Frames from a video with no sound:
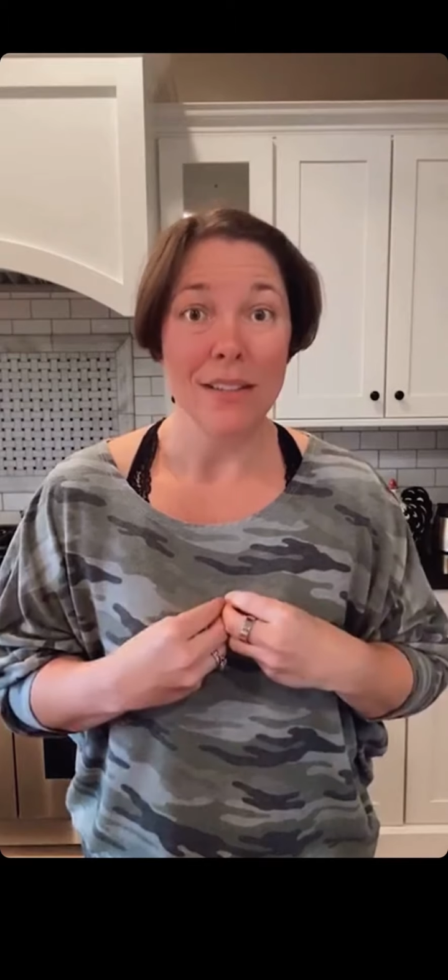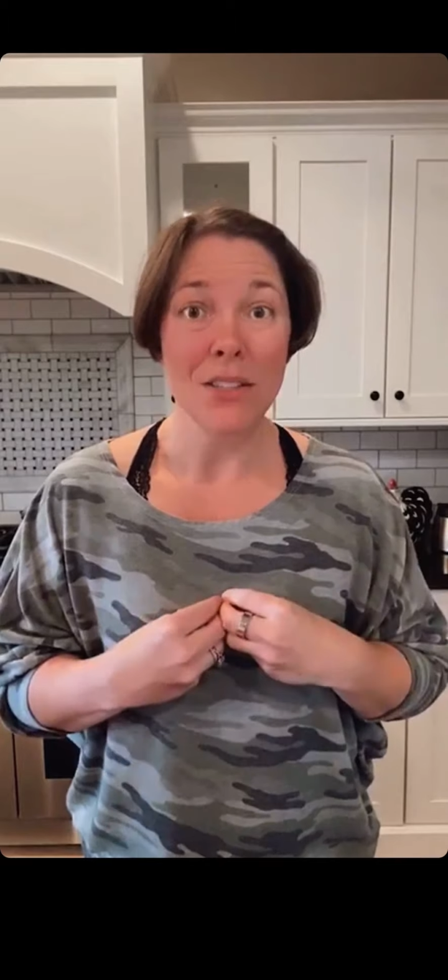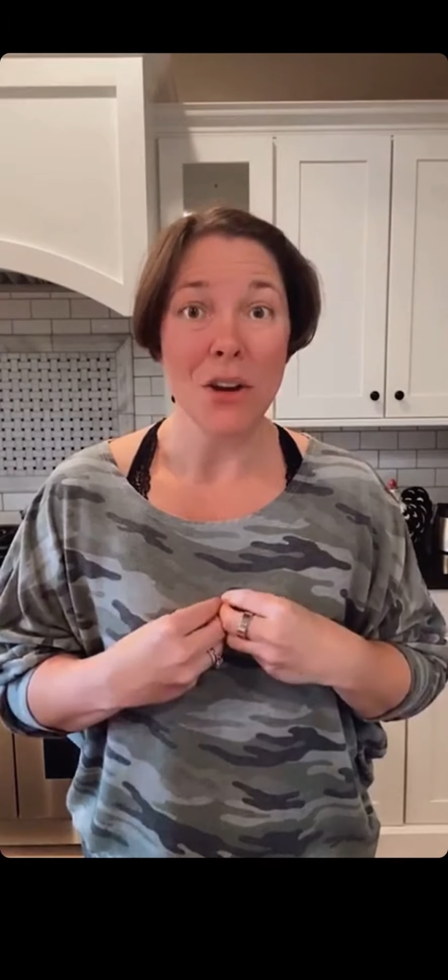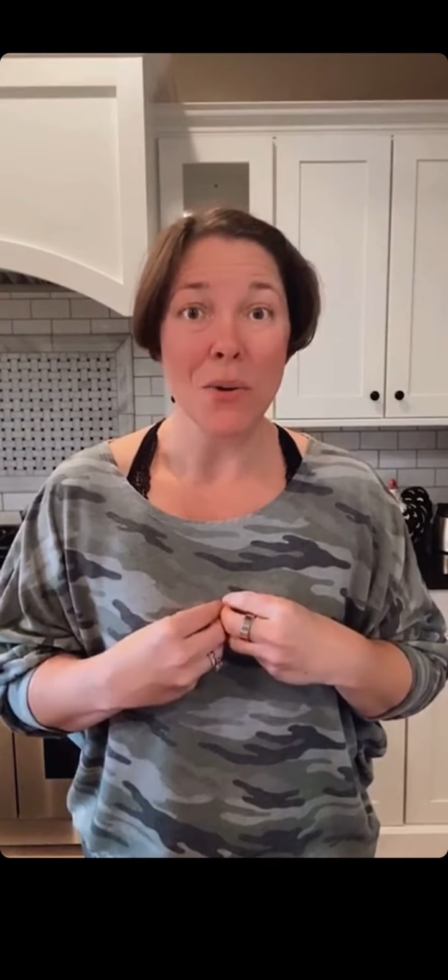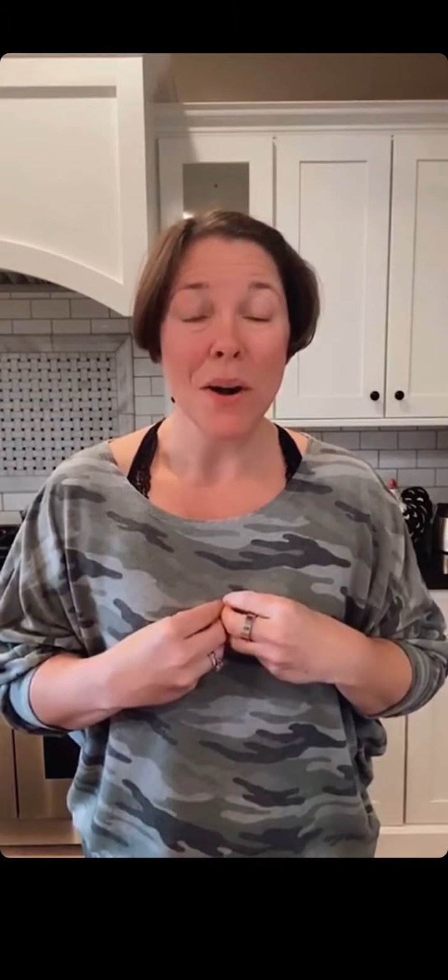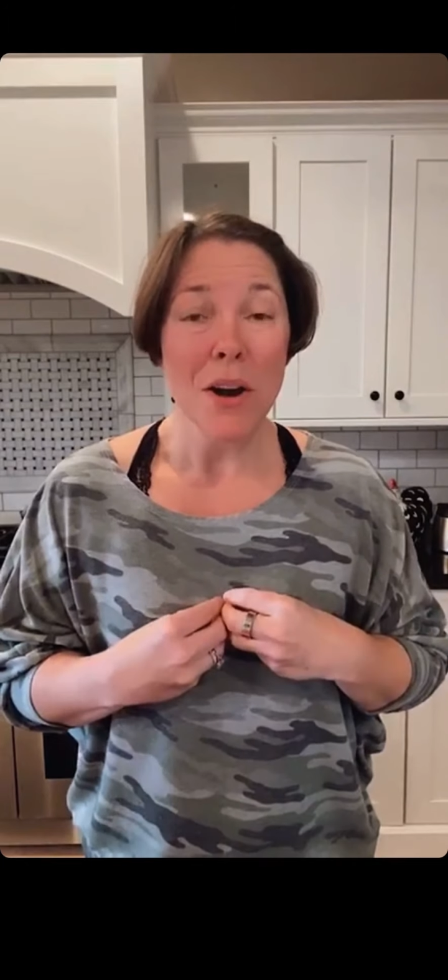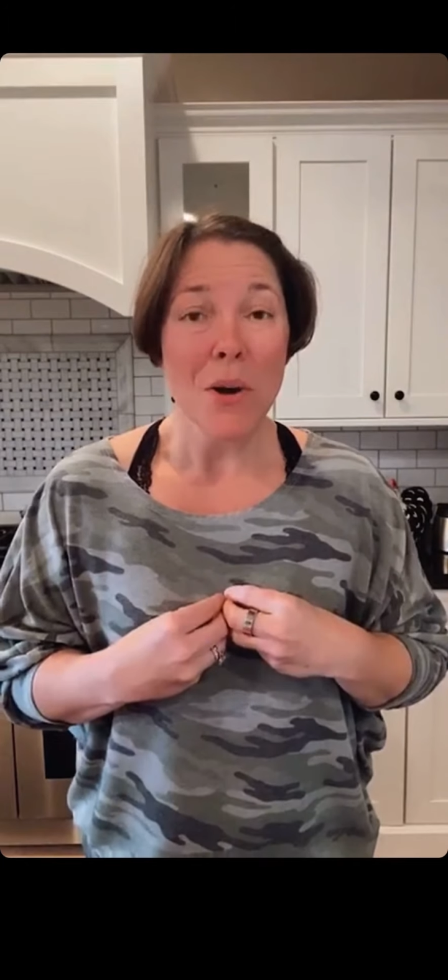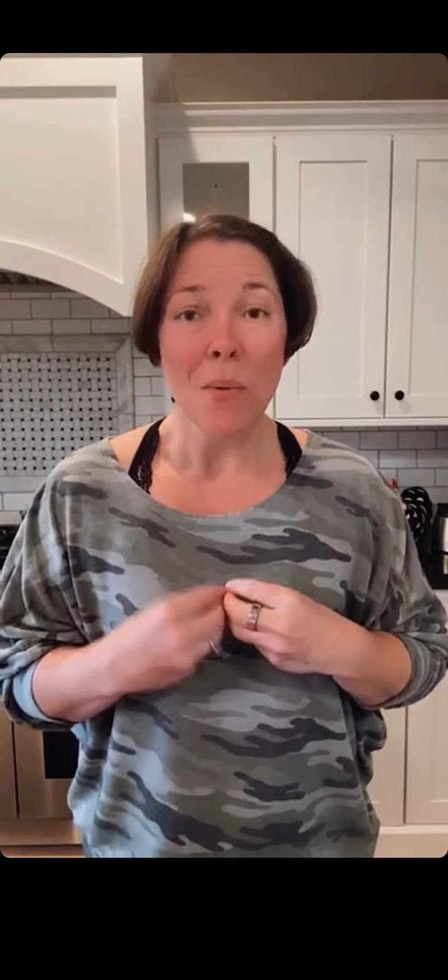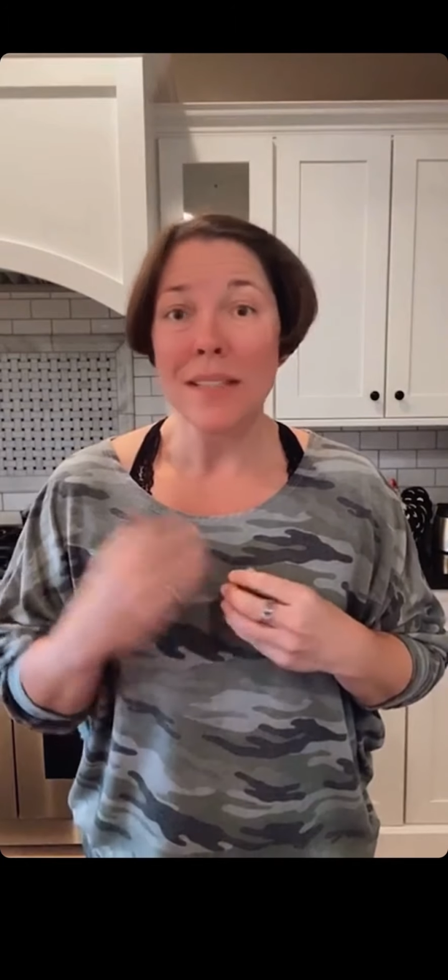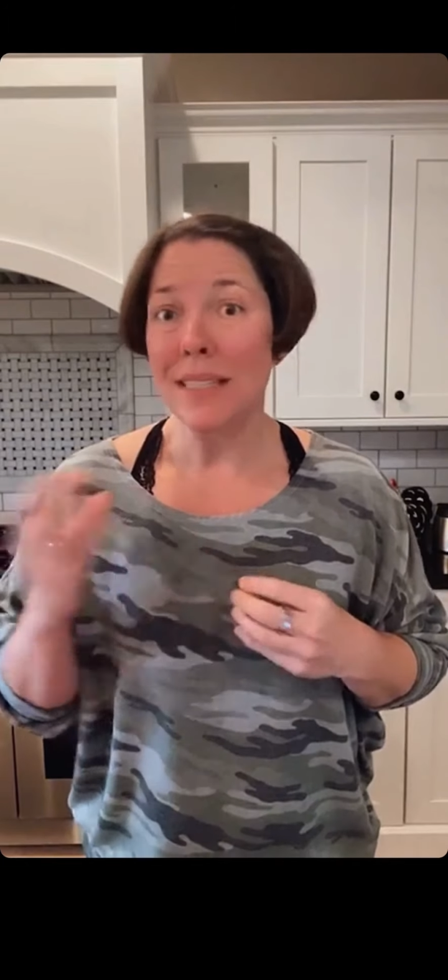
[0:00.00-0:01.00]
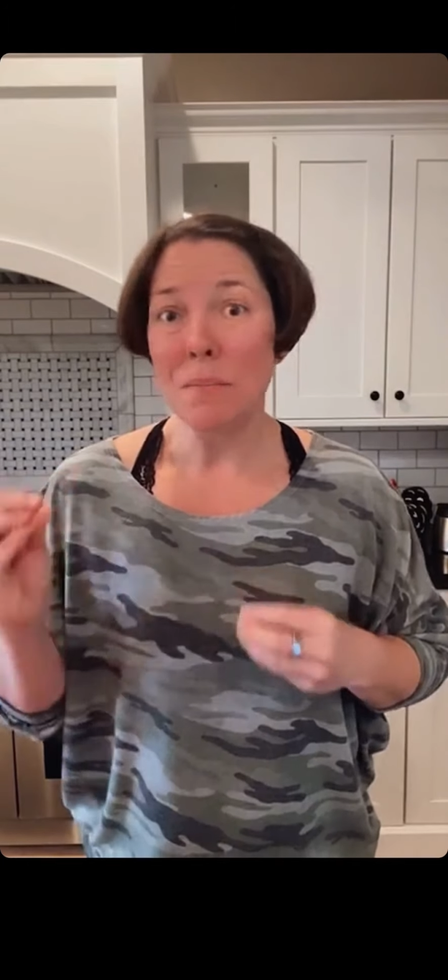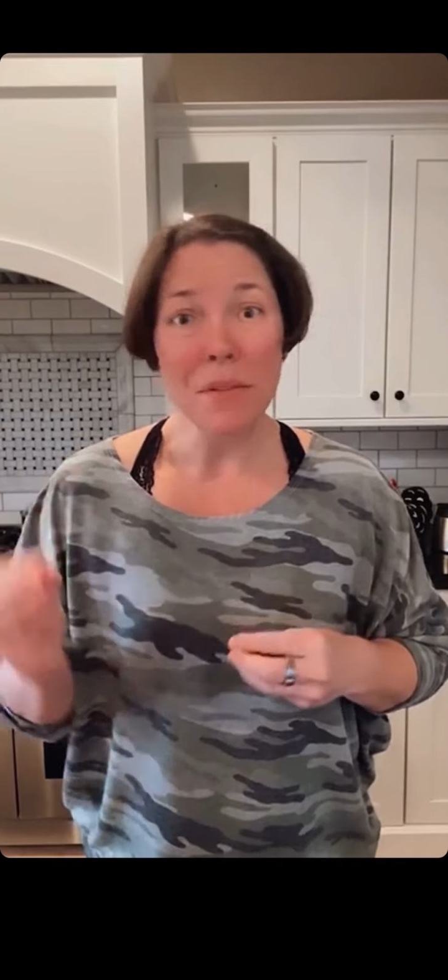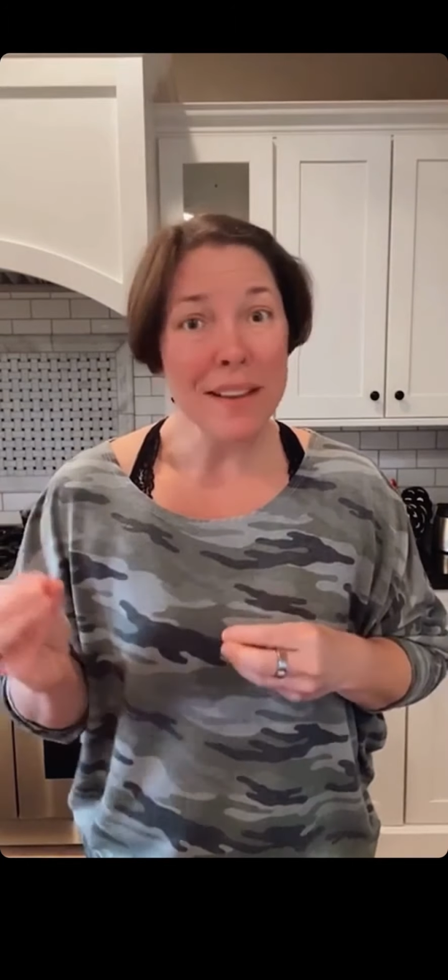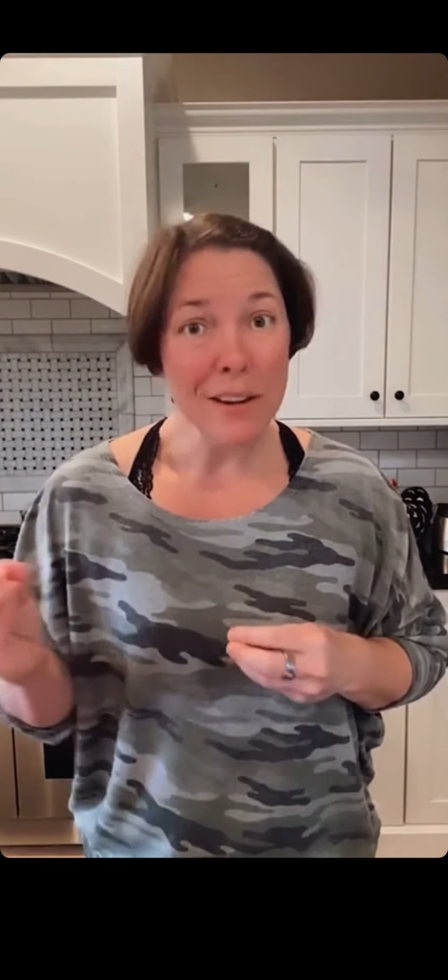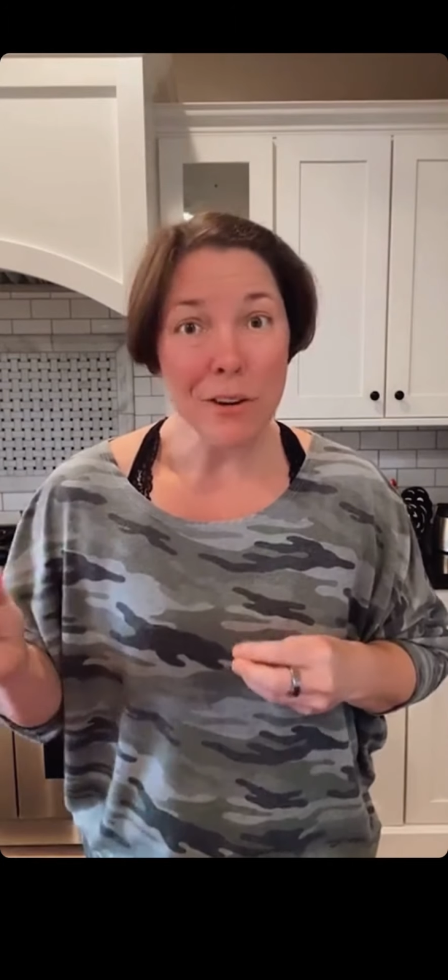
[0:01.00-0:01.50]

So one simple thing you